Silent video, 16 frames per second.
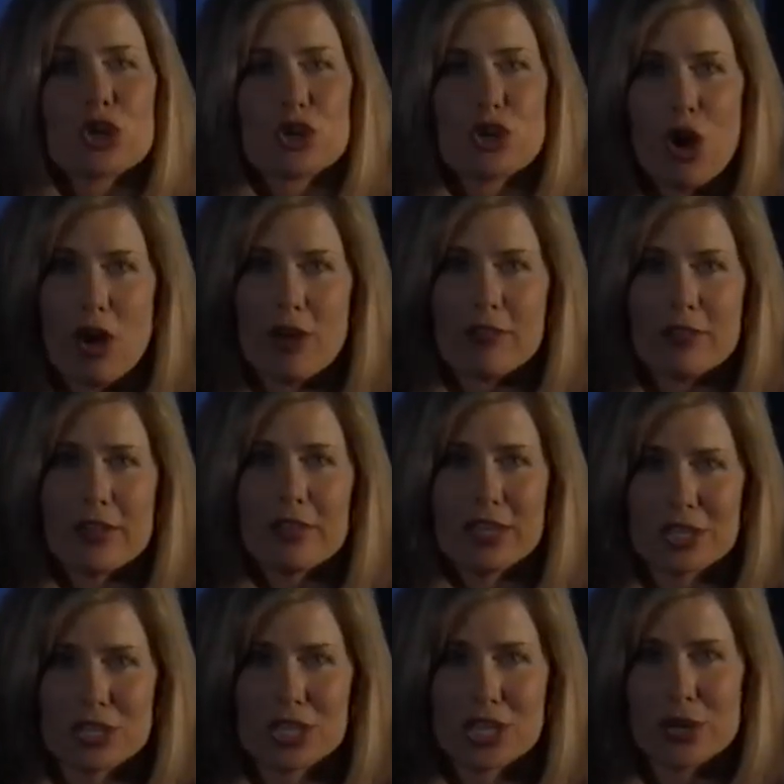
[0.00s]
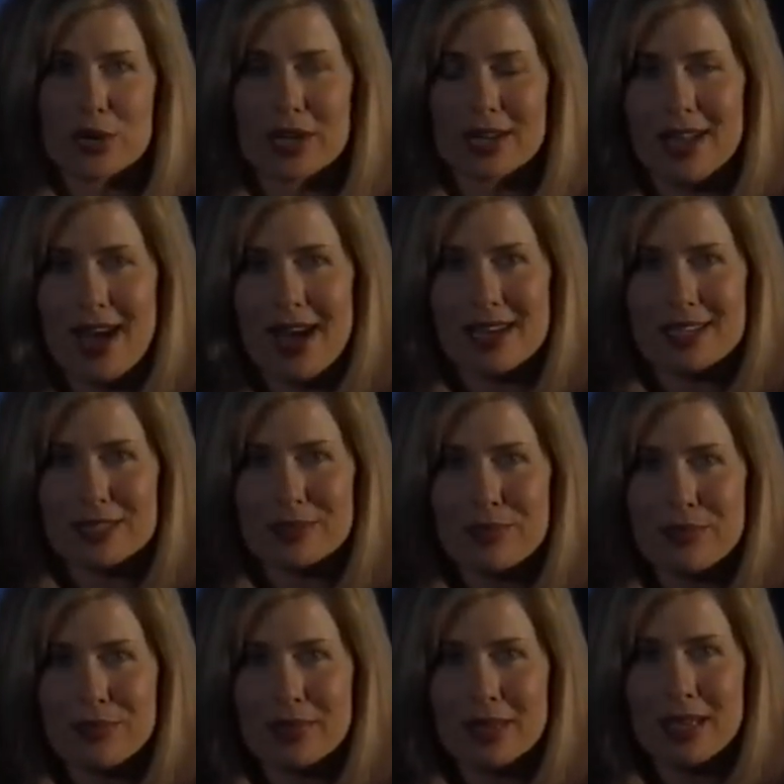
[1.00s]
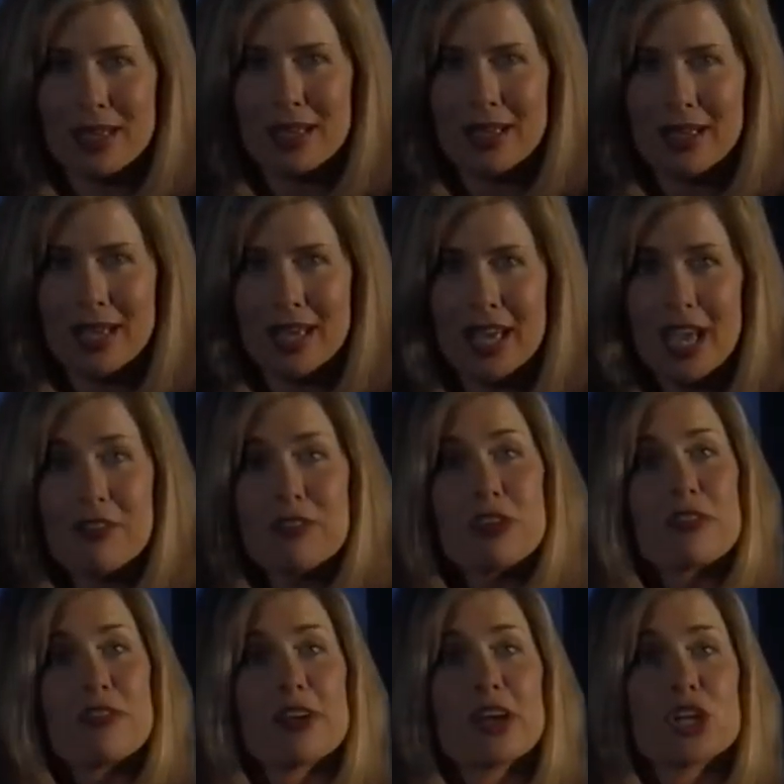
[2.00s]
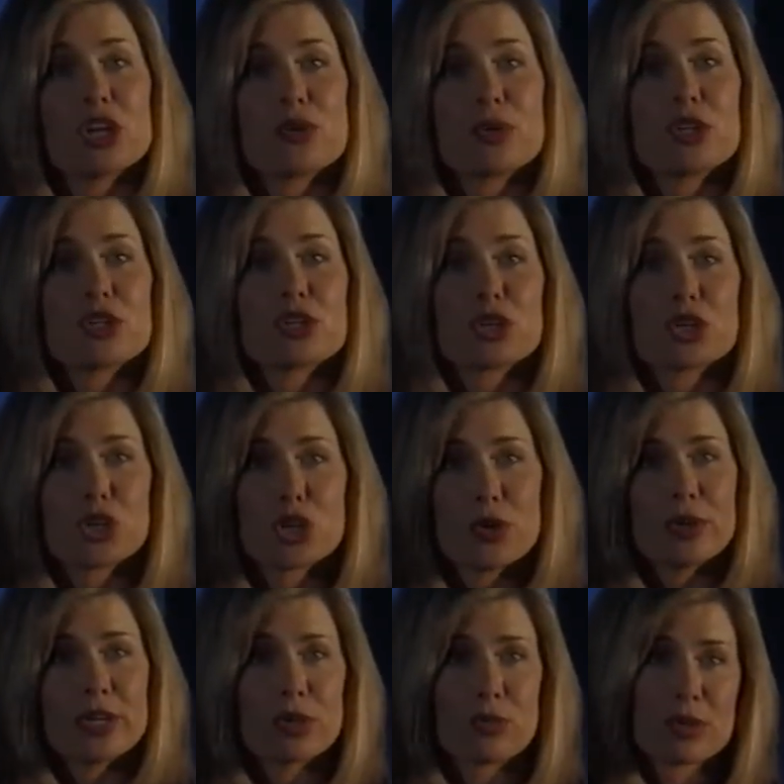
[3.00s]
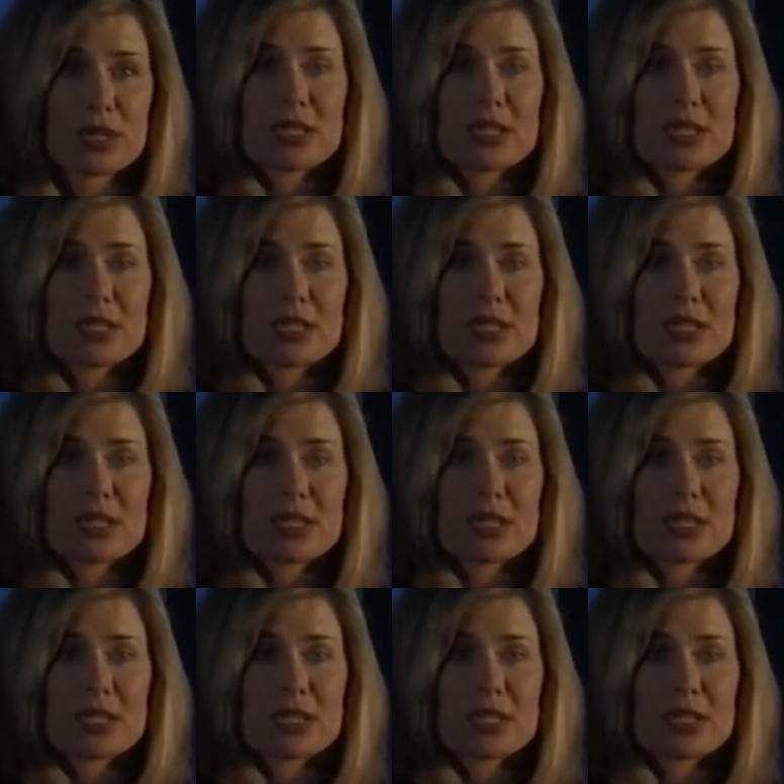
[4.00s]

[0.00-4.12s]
turn off the interior light. If you feel you're in a security